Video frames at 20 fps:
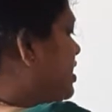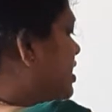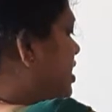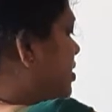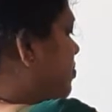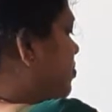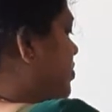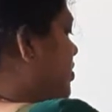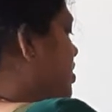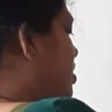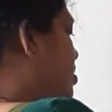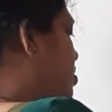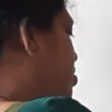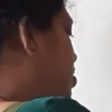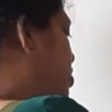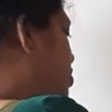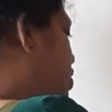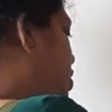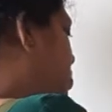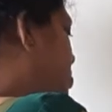them.
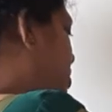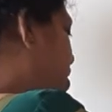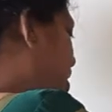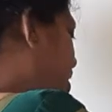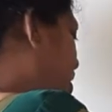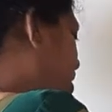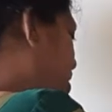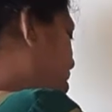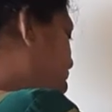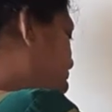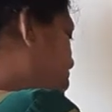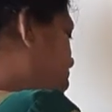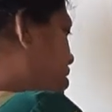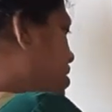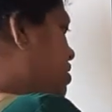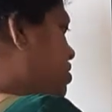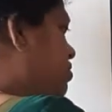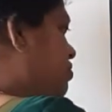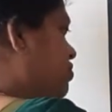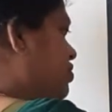Don't want bracket, it will
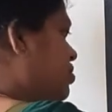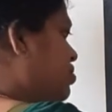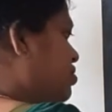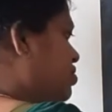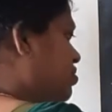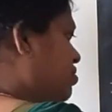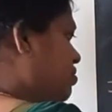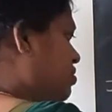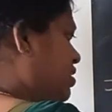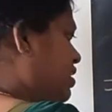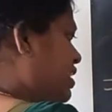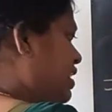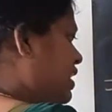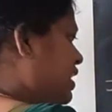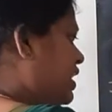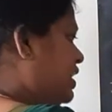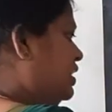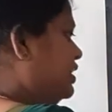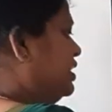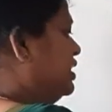confuse you.
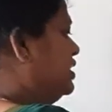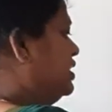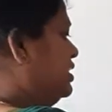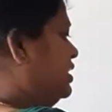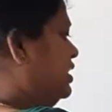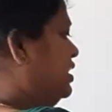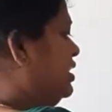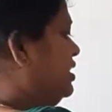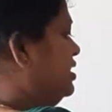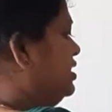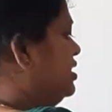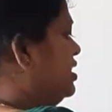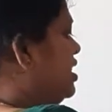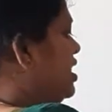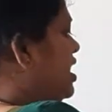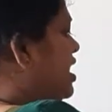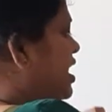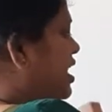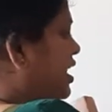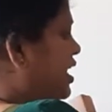Like this it is.
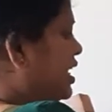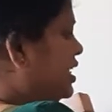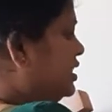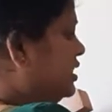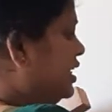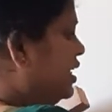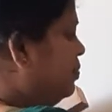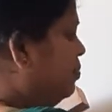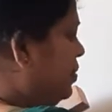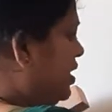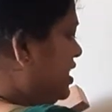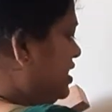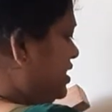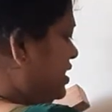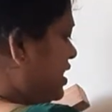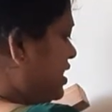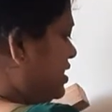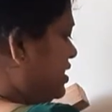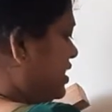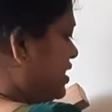AC plus
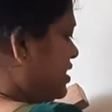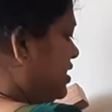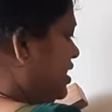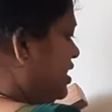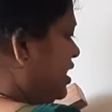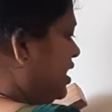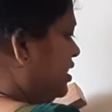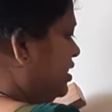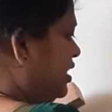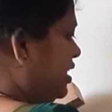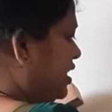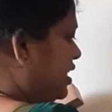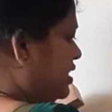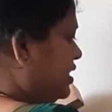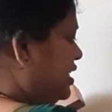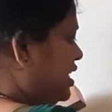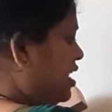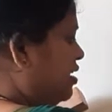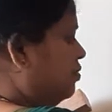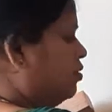AC. See, nothing is
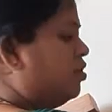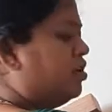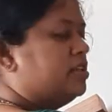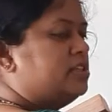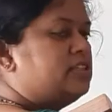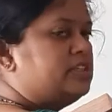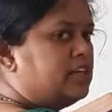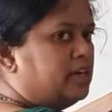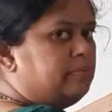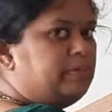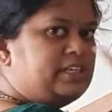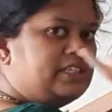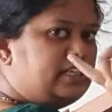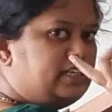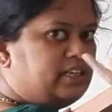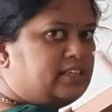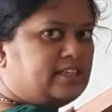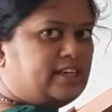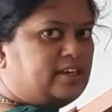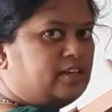there. Constant means it
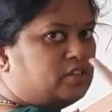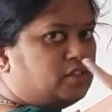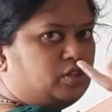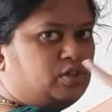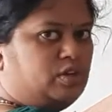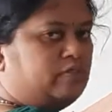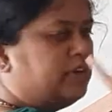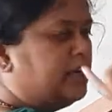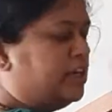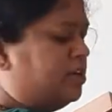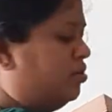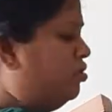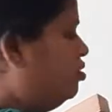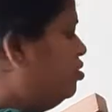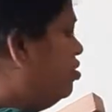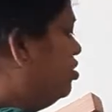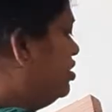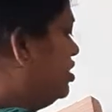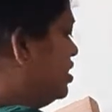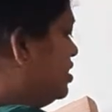is understood 1. You
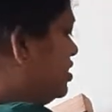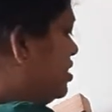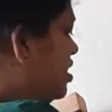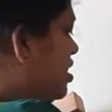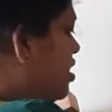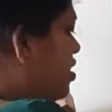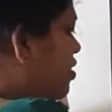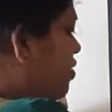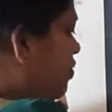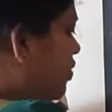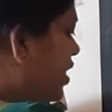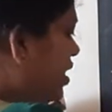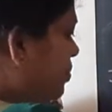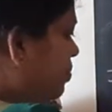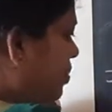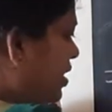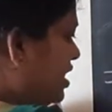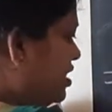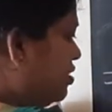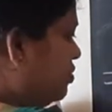know this. 1
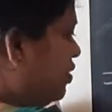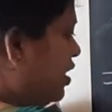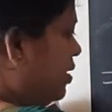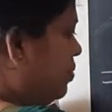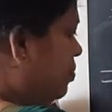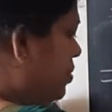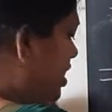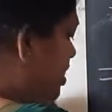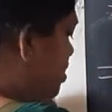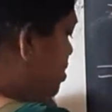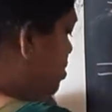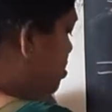plus 1 plus